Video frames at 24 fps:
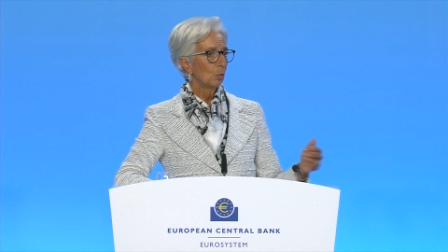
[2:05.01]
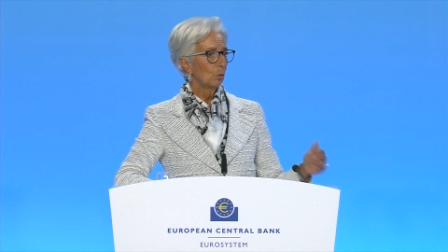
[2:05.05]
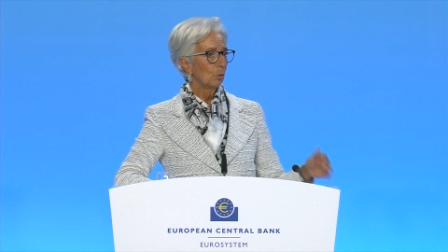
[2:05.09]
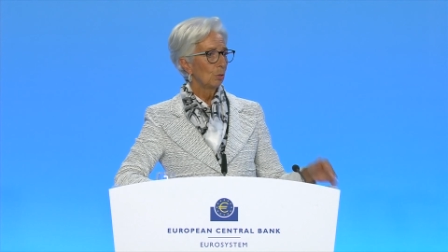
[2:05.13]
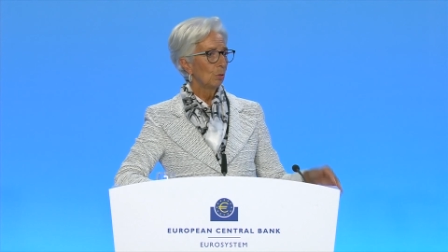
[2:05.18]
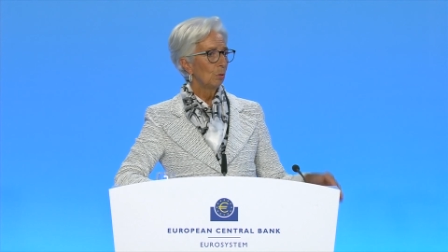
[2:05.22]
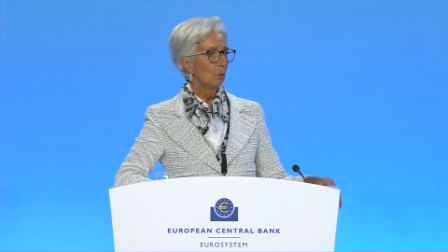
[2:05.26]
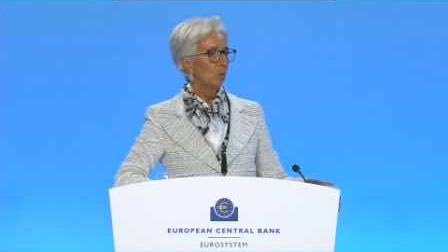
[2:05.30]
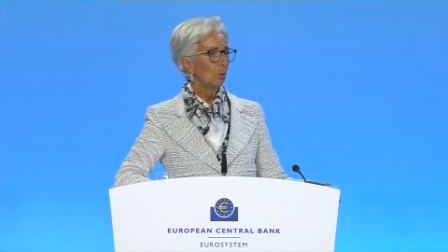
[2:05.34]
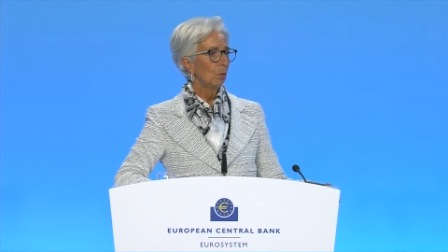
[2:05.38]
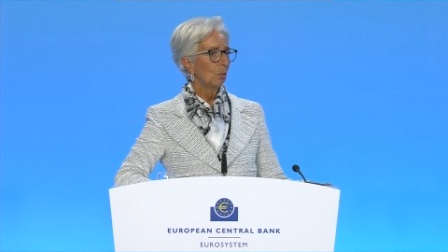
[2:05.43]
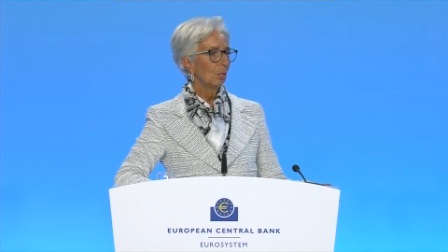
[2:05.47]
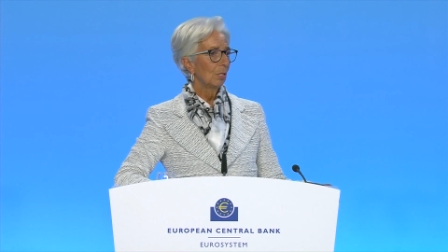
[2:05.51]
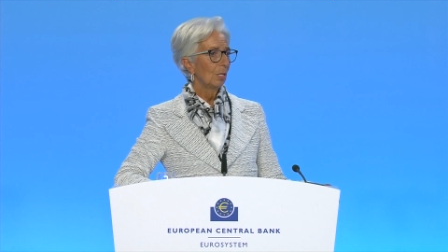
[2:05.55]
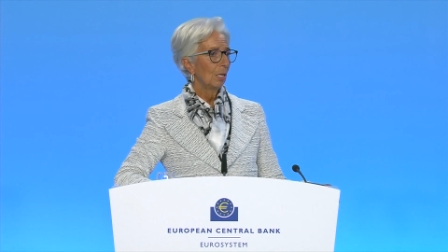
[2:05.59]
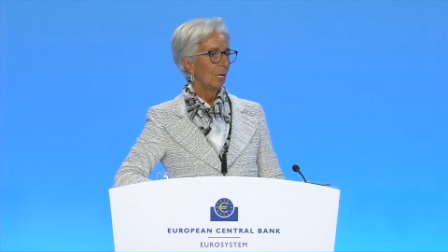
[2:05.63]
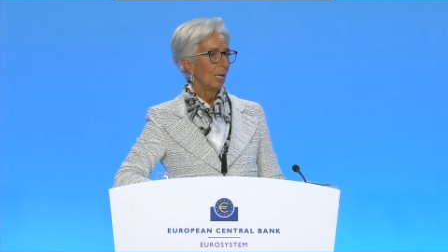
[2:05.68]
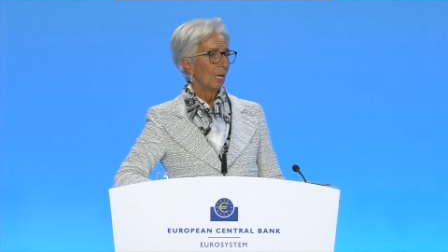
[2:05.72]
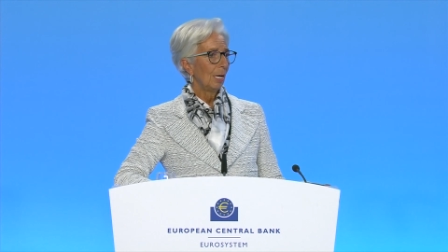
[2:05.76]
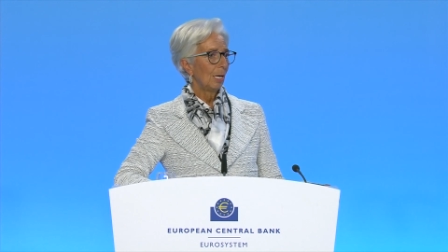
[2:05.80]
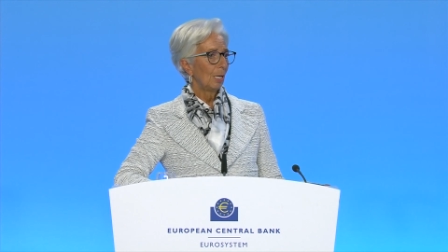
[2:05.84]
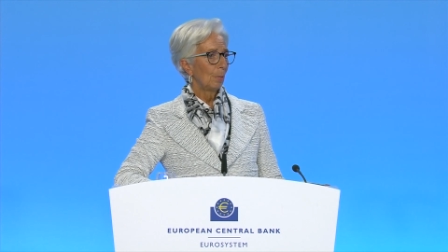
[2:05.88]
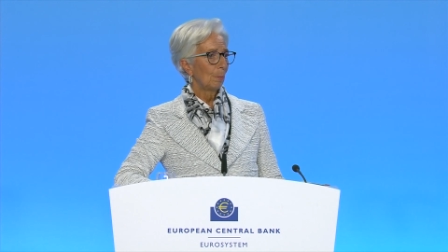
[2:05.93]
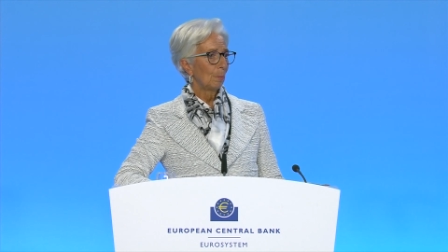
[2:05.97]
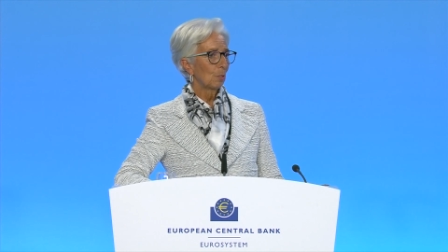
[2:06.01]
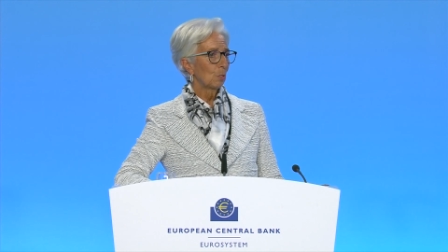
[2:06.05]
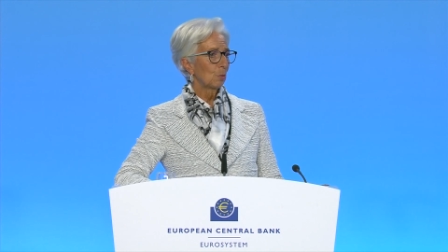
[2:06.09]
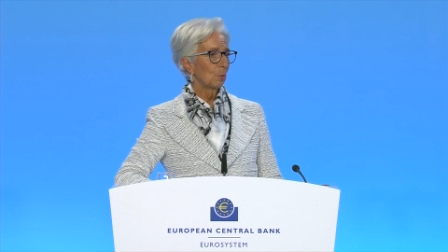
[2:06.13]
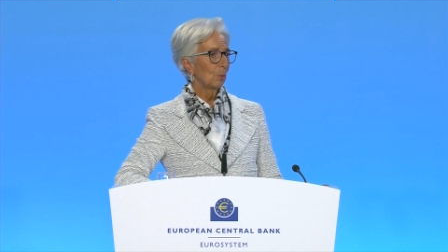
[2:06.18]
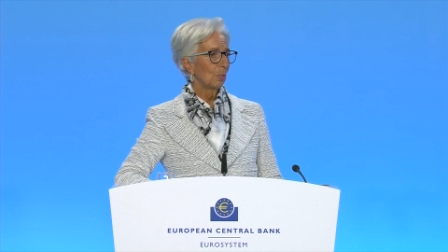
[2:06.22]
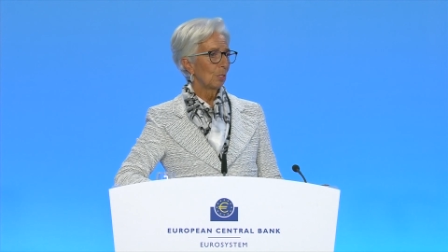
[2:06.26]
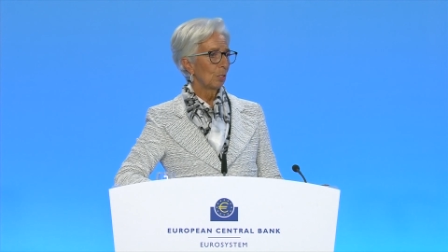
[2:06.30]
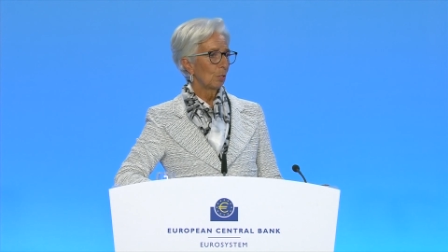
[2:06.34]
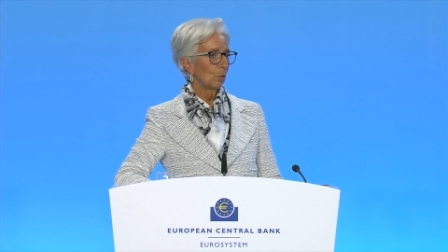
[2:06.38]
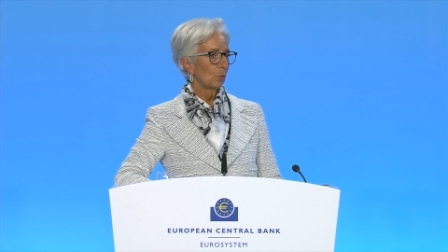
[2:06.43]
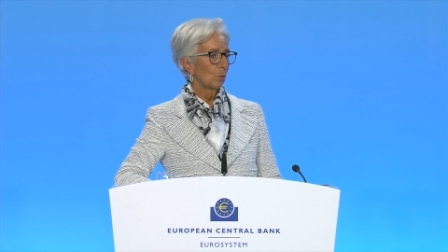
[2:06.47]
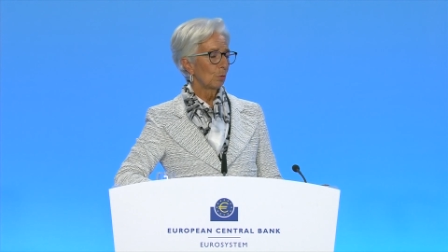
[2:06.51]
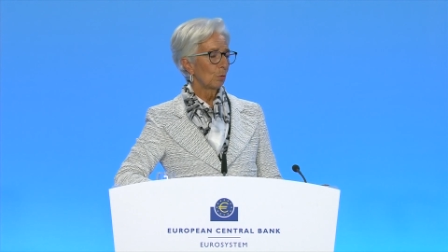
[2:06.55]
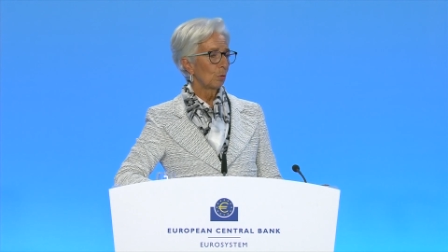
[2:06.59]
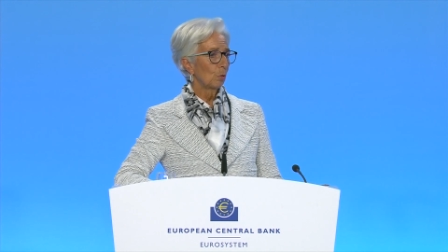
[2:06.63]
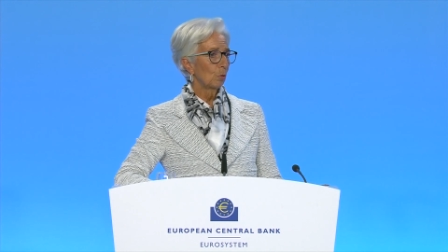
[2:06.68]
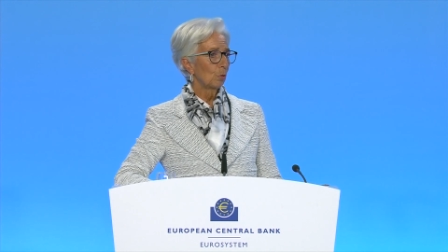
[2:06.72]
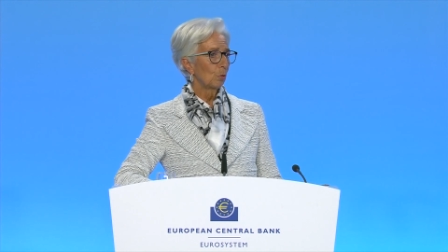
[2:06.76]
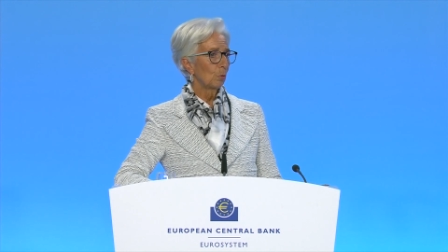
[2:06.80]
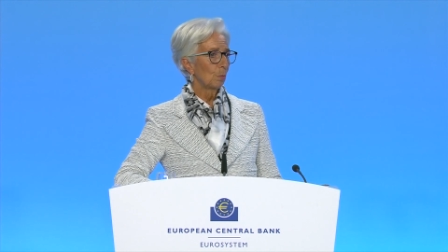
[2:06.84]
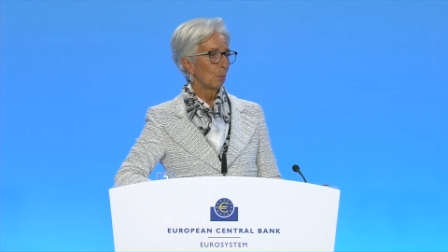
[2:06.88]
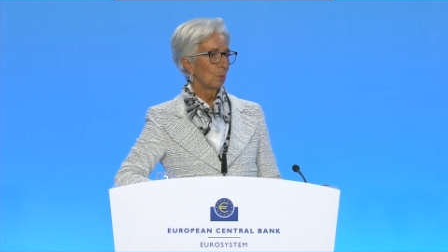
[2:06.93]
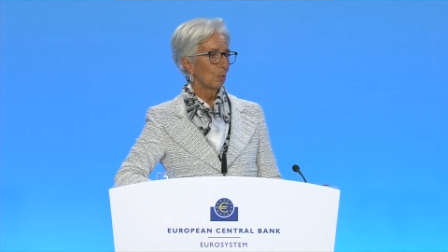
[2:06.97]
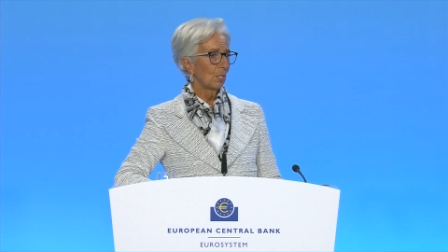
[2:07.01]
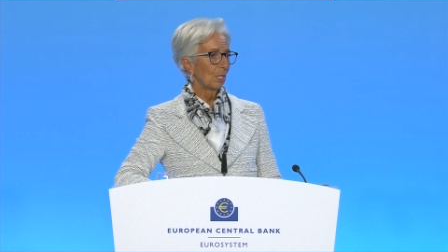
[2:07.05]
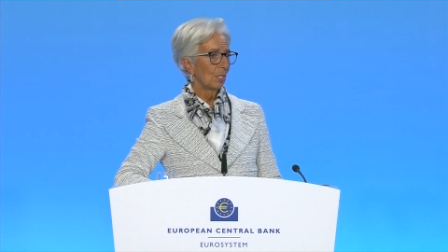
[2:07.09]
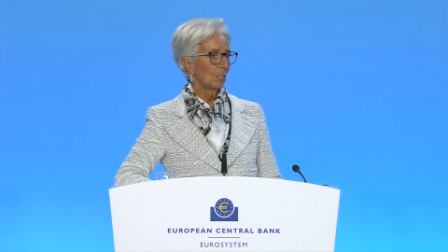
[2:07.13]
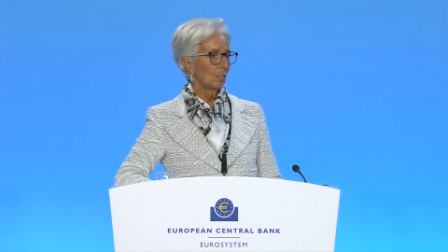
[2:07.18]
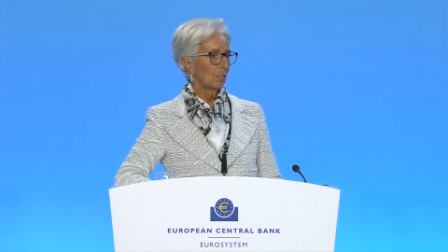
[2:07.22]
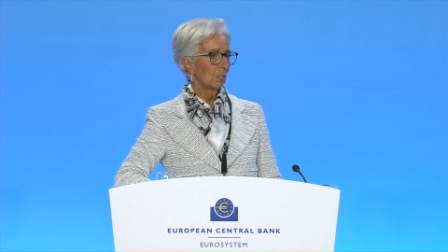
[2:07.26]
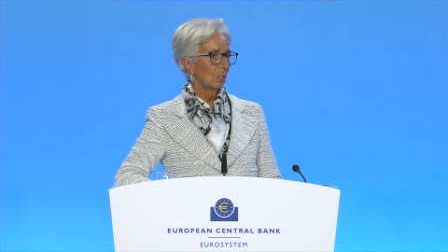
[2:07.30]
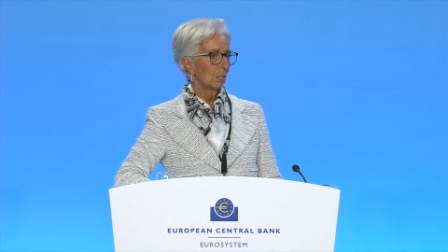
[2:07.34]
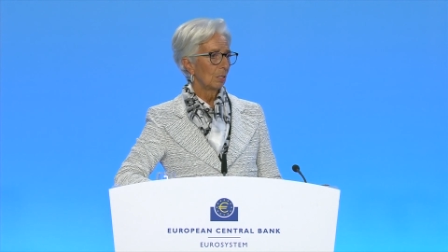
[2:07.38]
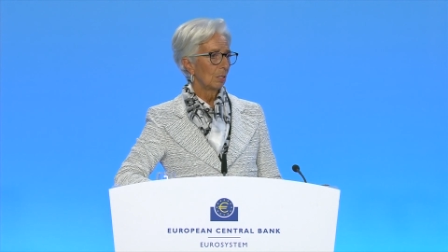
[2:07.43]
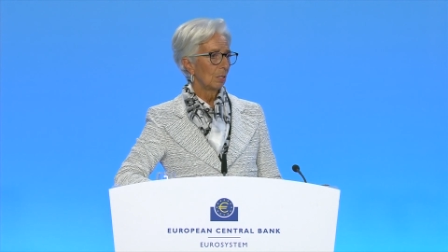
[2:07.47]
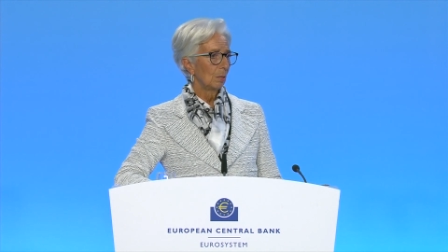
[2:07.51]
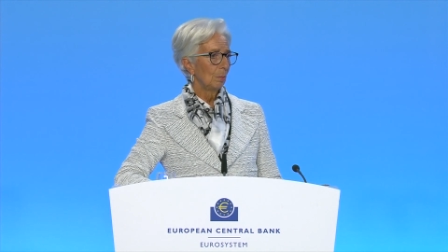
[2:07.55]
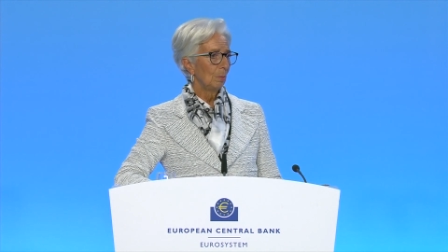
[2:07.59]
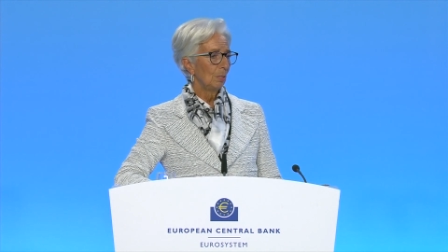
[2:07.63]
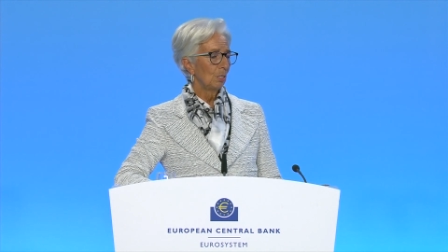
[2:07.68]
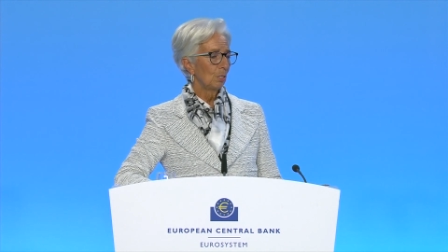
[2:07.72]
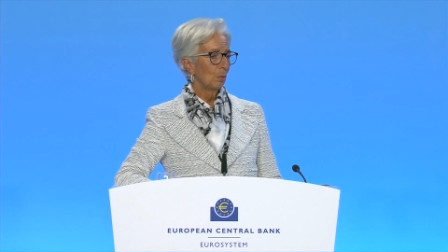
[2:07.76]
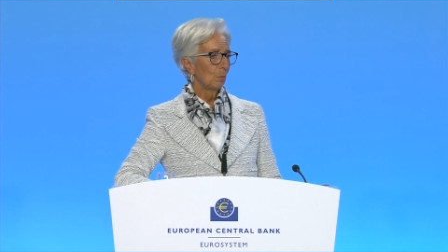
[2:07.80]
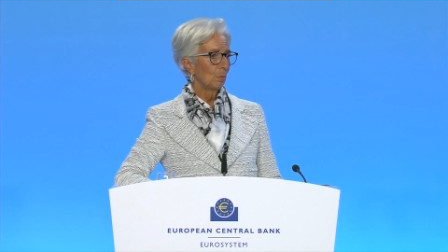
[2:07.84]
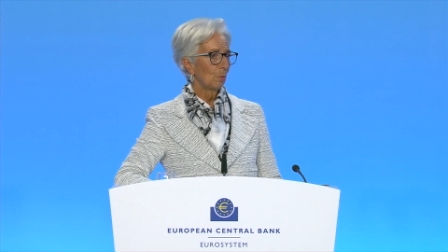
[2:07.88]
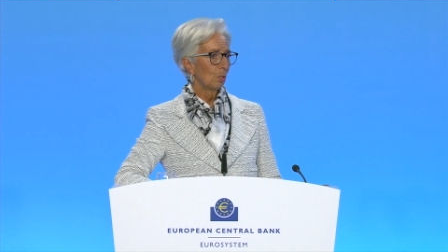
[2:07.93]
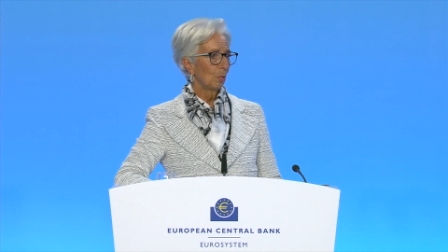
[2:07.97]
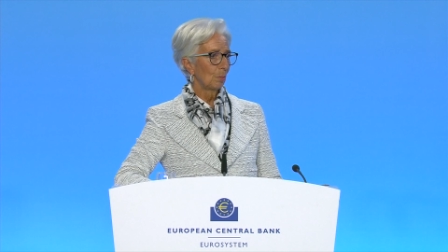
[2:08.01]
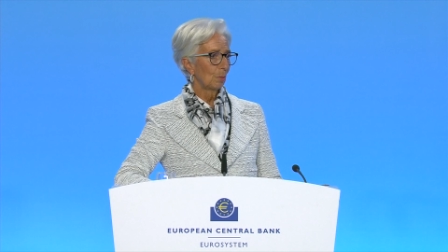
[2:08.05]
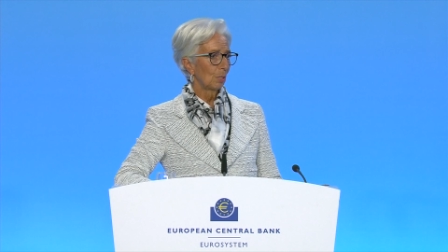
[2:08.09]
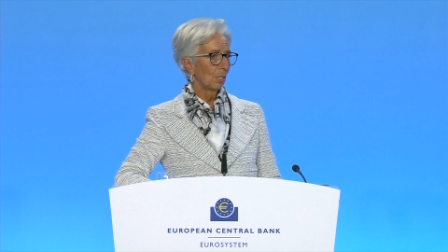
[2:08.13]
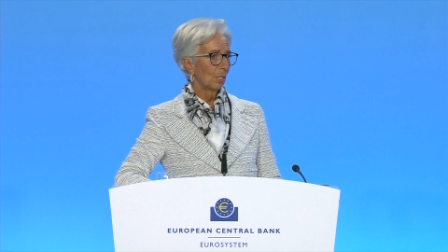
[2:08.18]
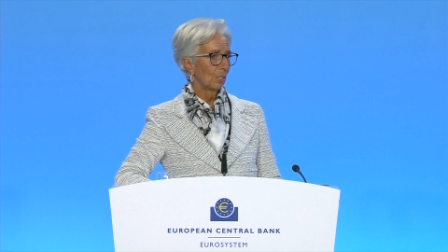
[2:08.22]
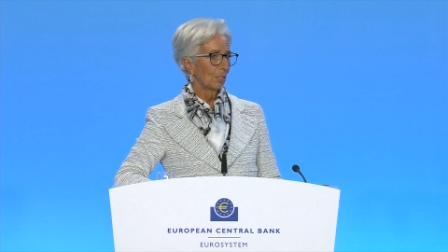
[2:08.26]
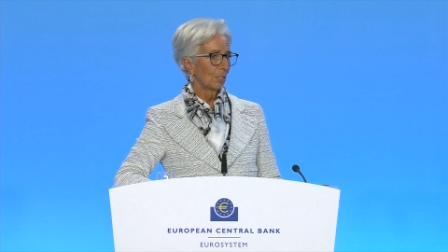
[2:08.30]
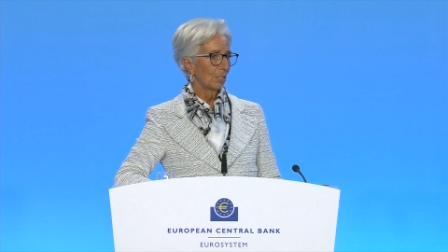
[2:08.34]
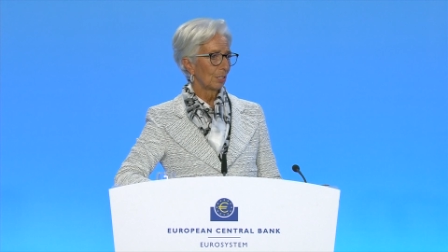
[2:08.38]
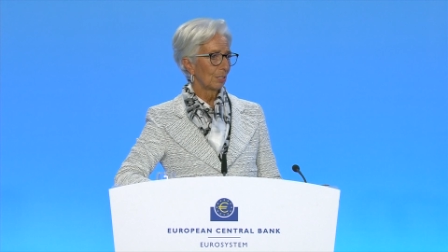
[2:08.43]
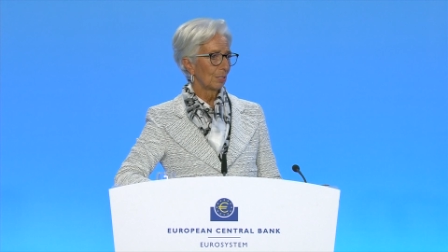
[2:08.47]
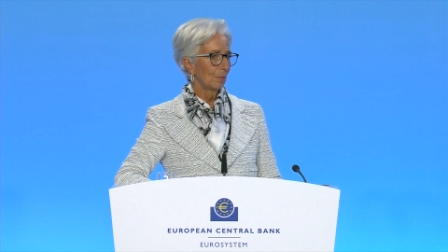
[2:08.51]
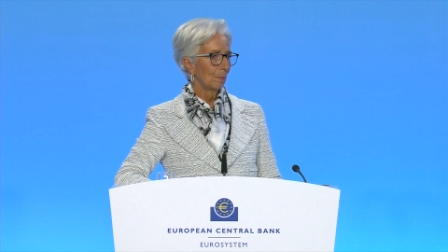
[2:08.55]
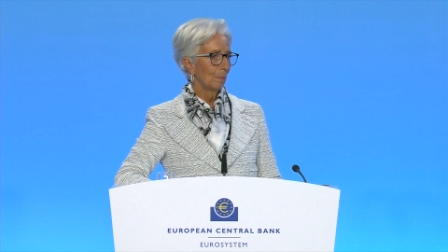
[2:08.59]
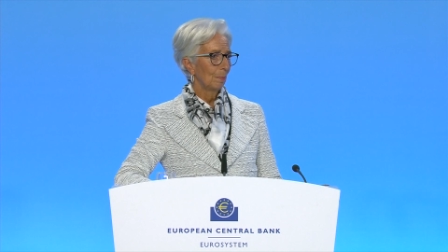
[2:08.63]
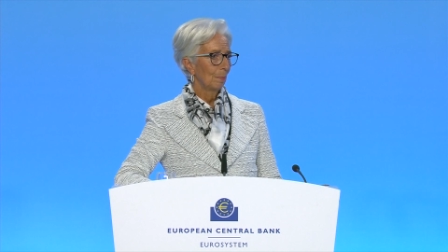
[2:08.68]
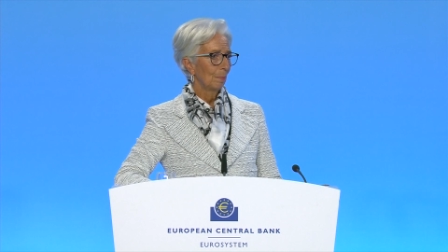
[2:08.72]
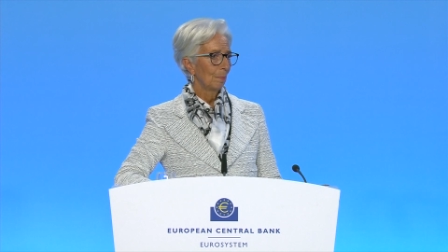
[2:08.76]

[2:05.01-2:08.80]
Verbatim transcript: to help us return to the 2% medium term target.